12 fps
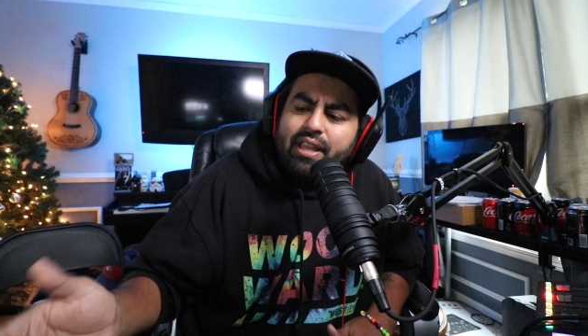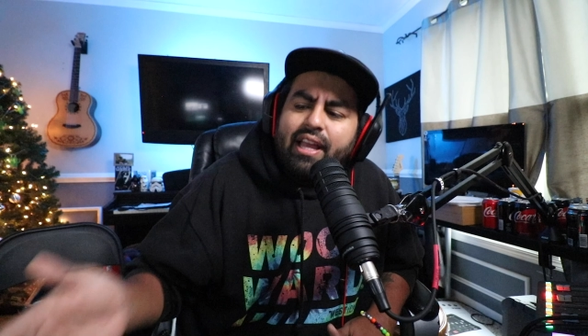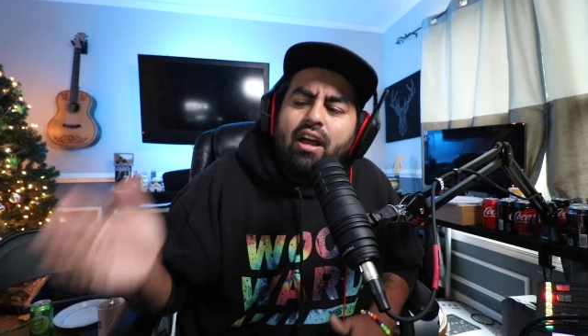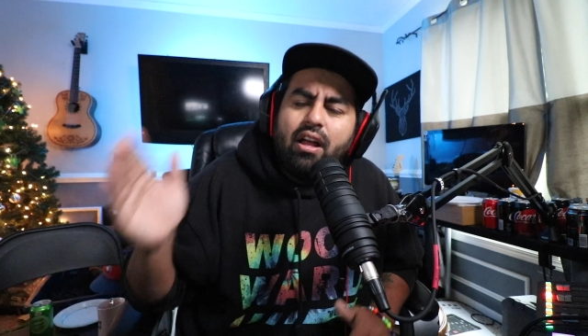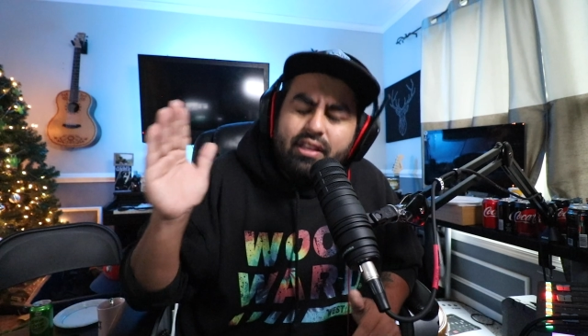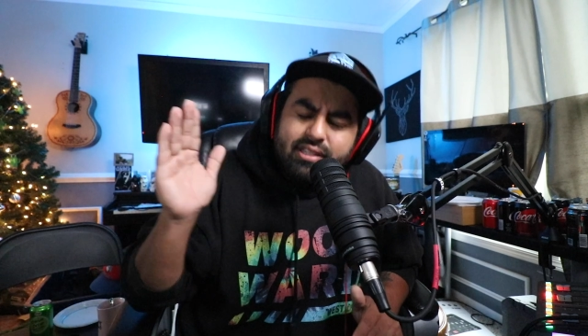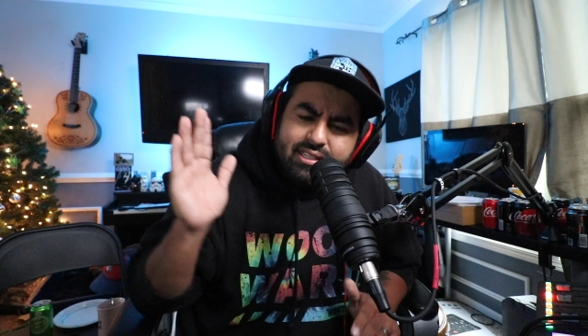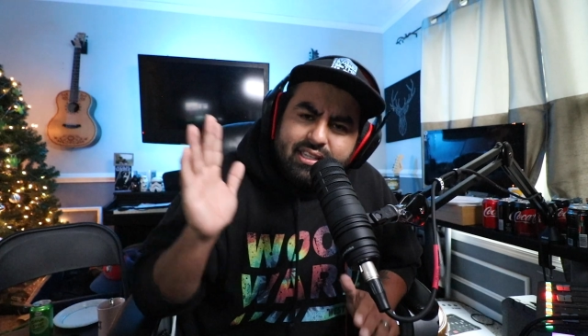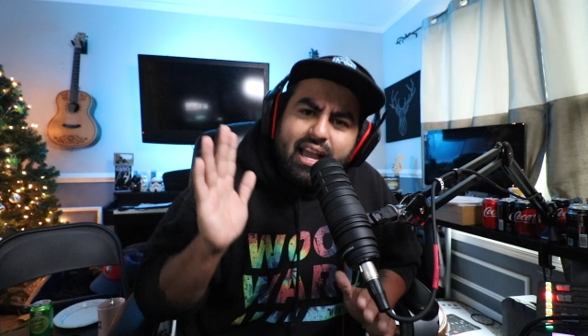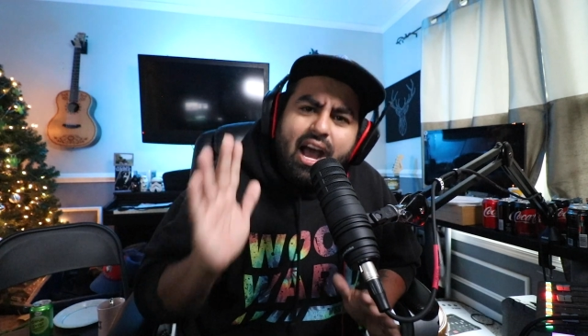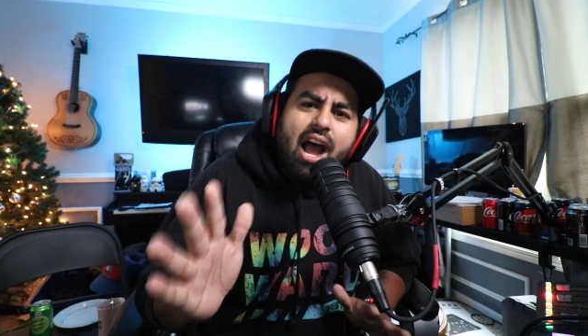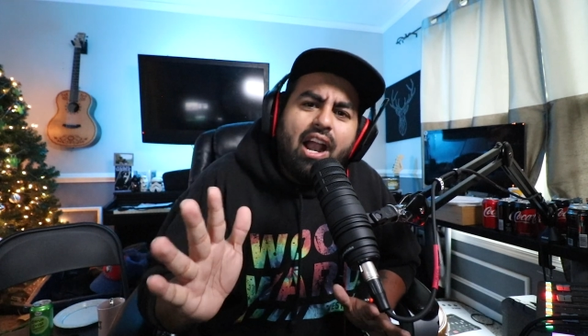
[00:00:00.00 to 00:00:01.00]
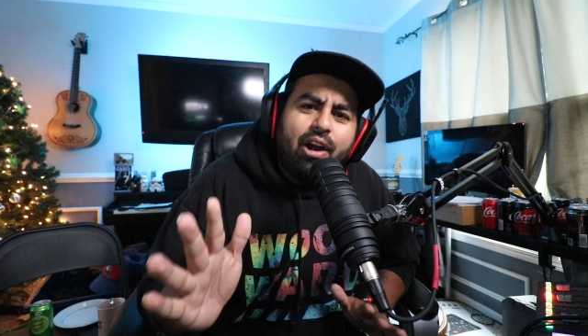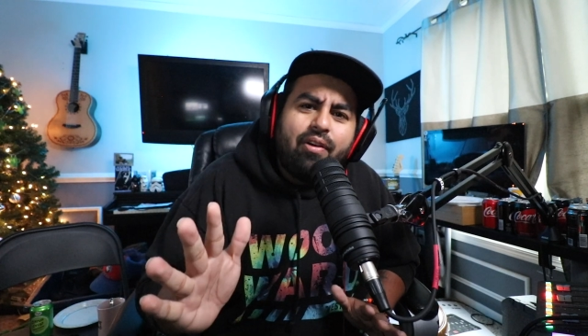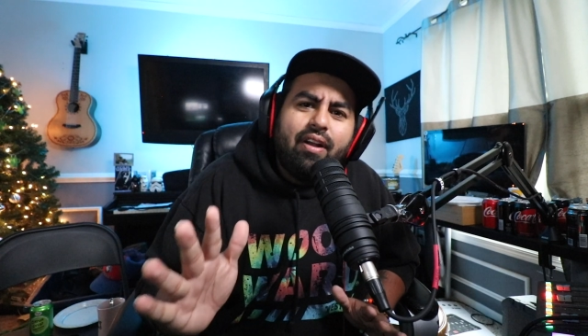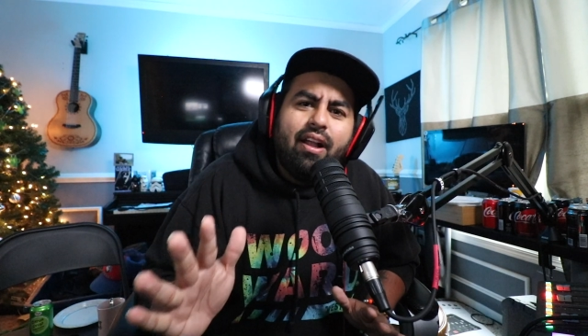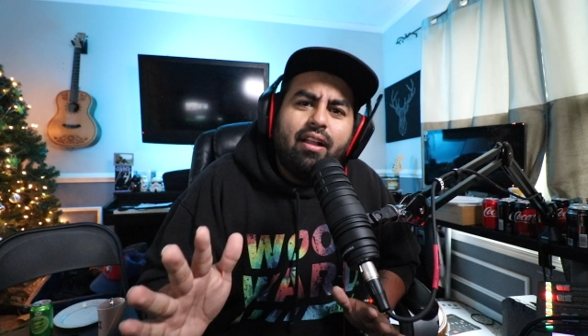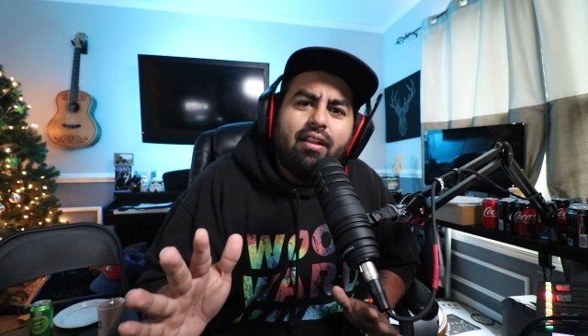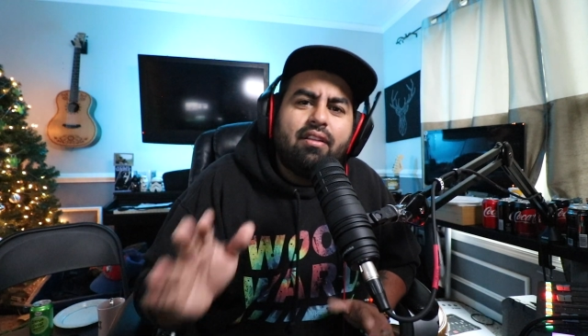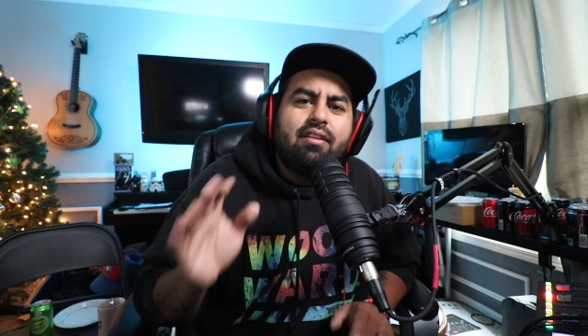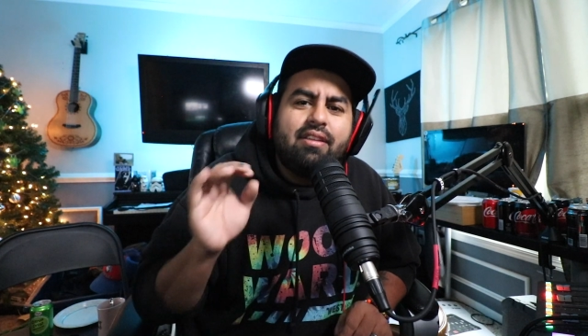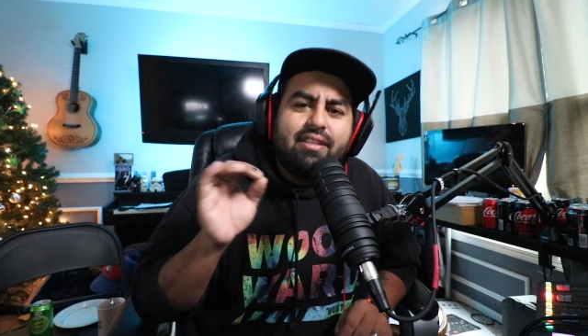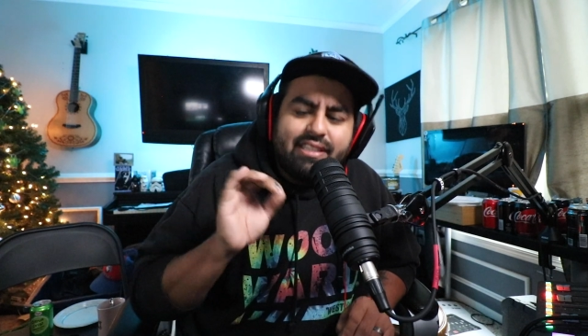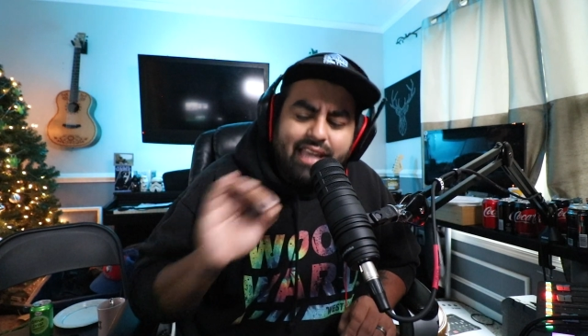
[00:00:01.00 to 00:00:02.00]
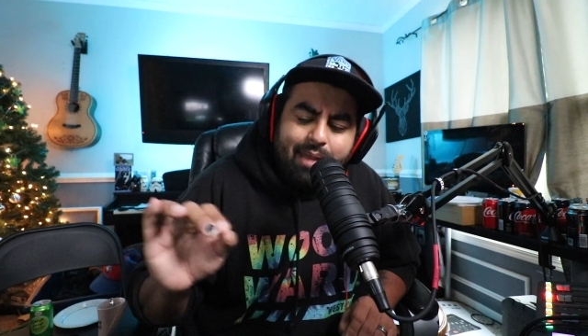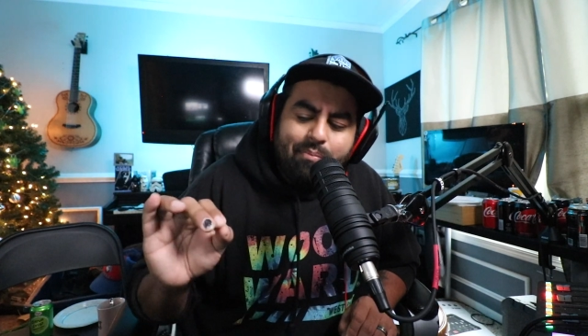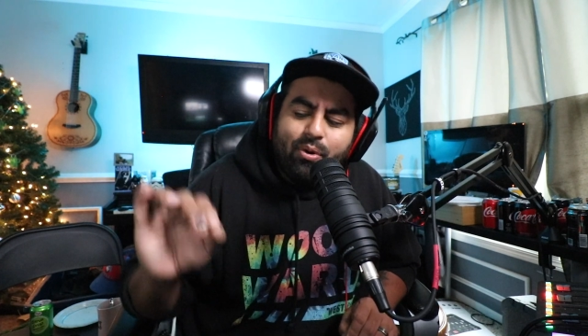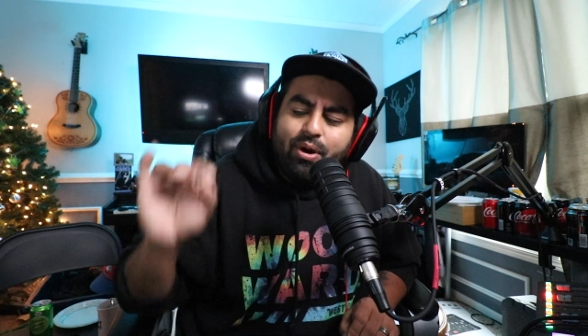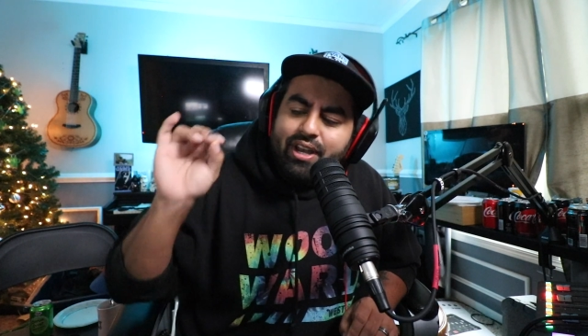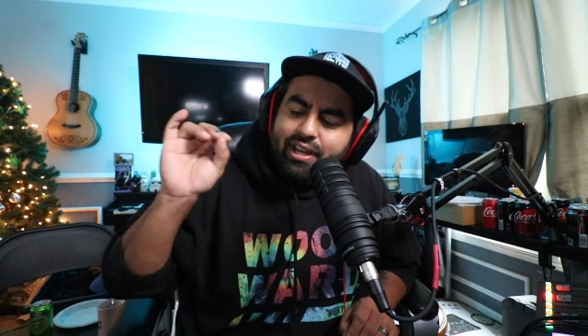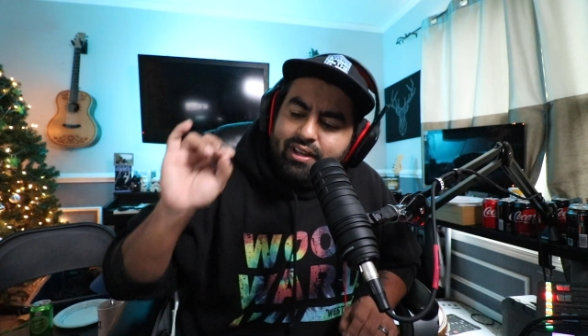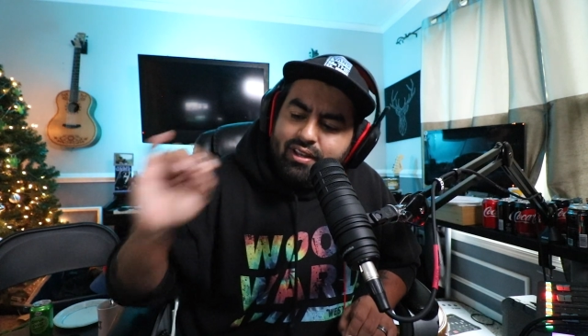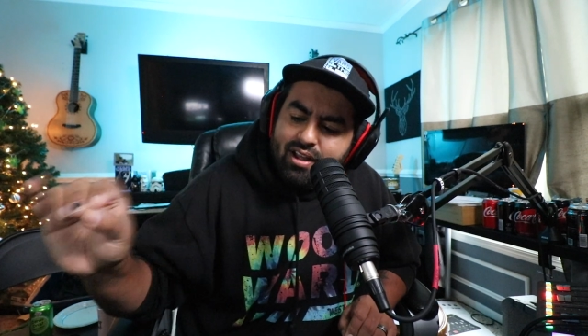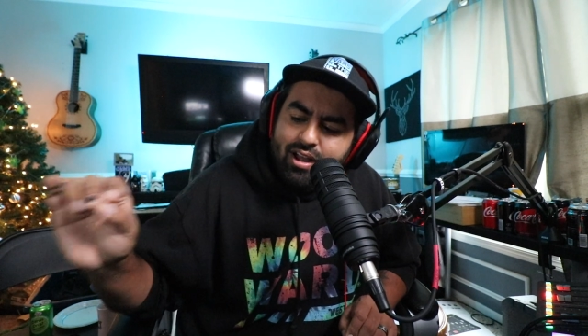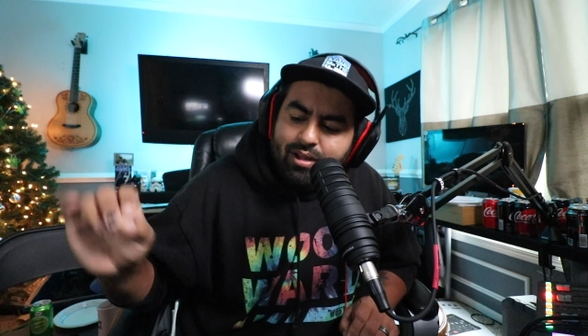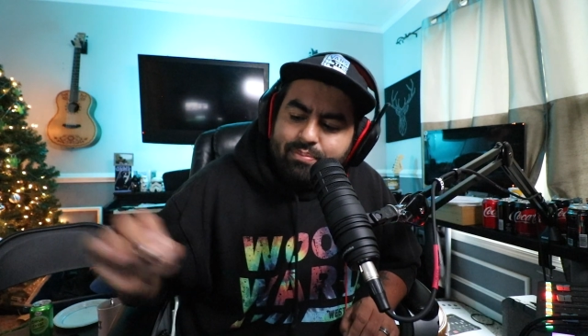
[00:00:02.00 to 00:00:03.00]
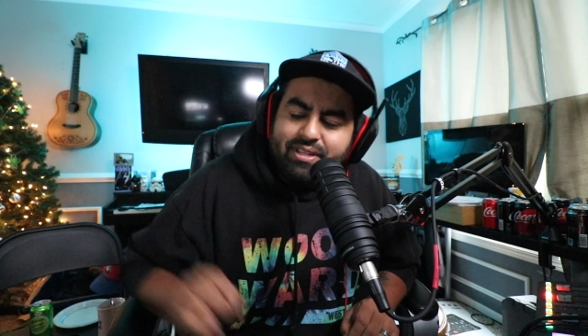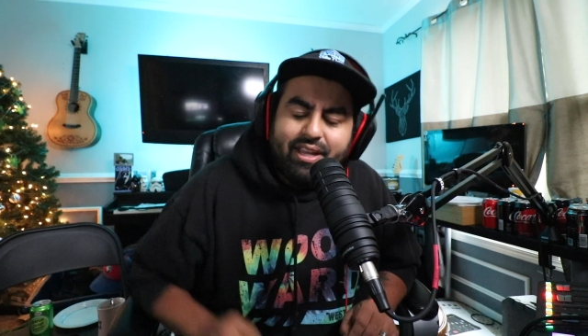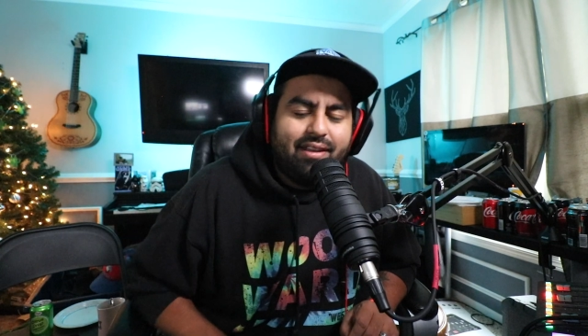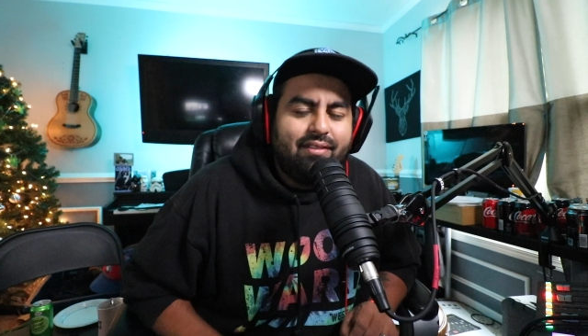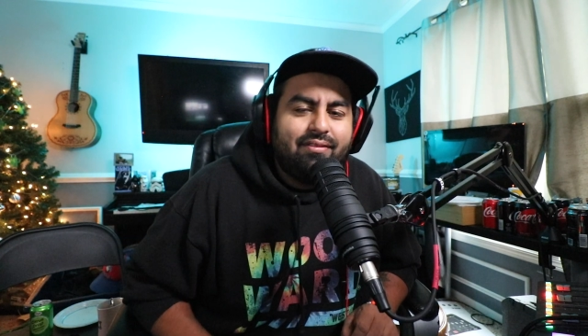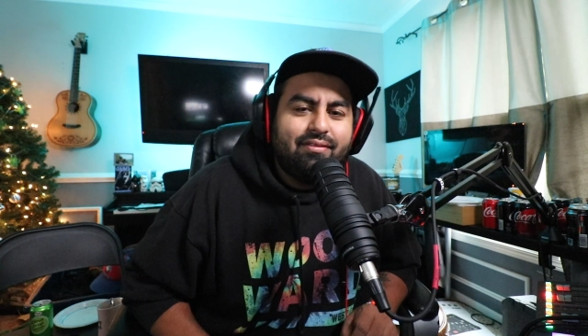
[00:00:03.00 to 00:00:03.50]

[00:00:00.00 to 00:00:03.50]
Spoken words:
Like, this is an IRL skateboarding update.